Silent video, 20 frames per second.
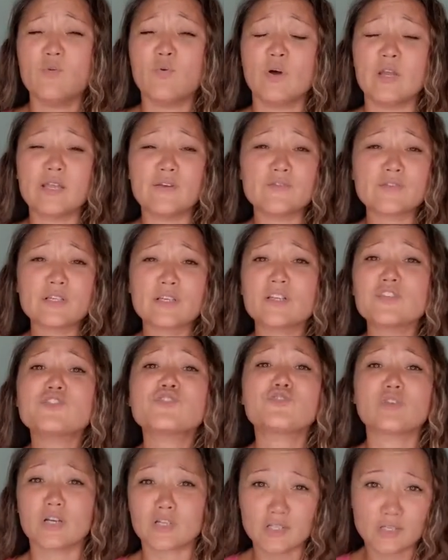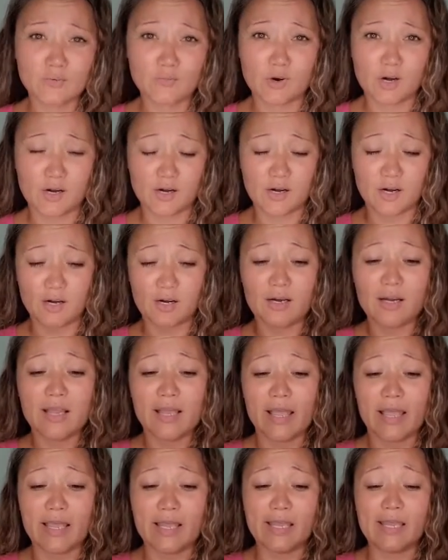Well, he was a construction worker,
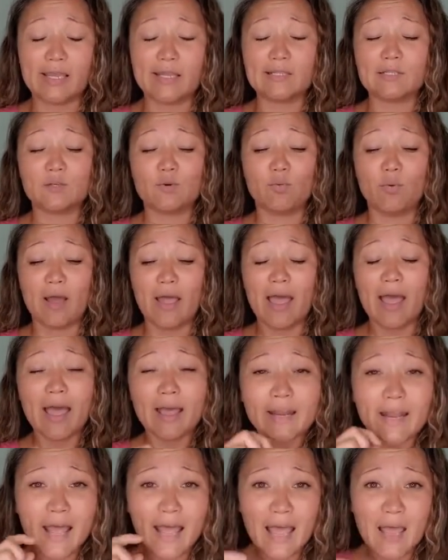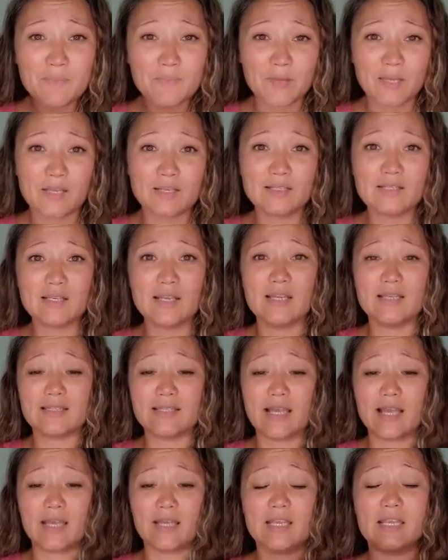and what had happened is
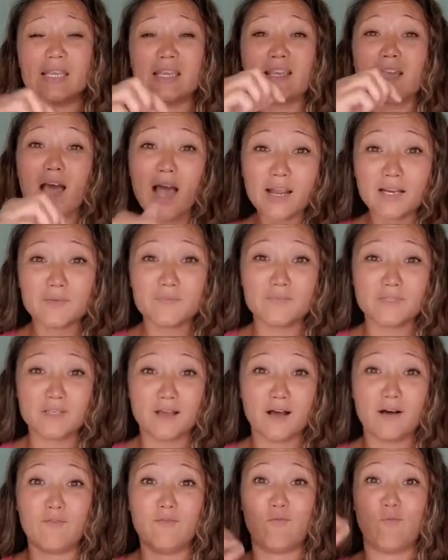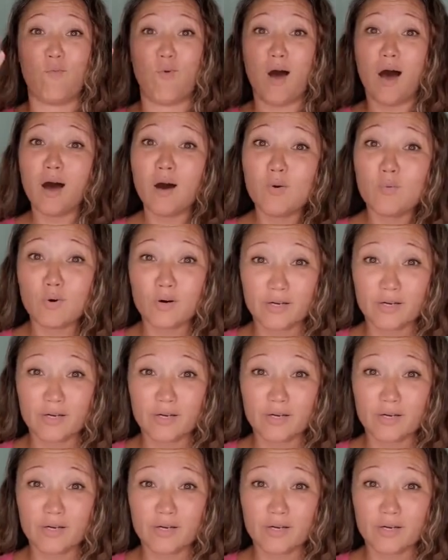that he cut himself while